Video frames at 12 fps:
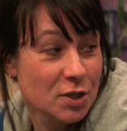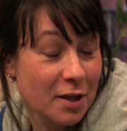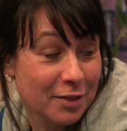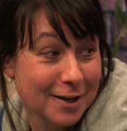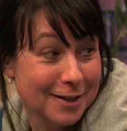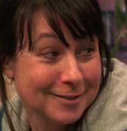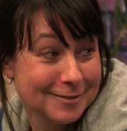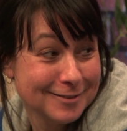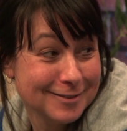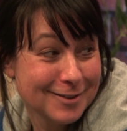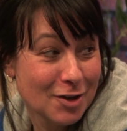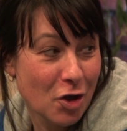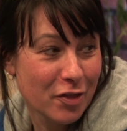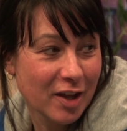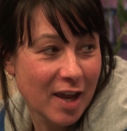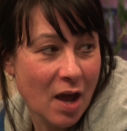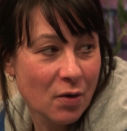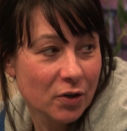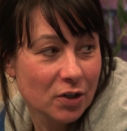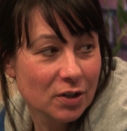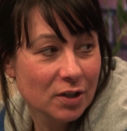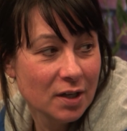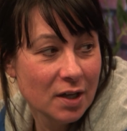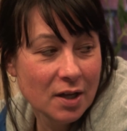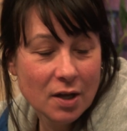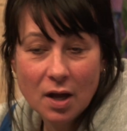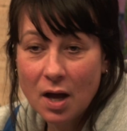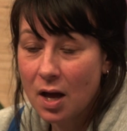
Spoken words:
nothing on the counter. Yeah.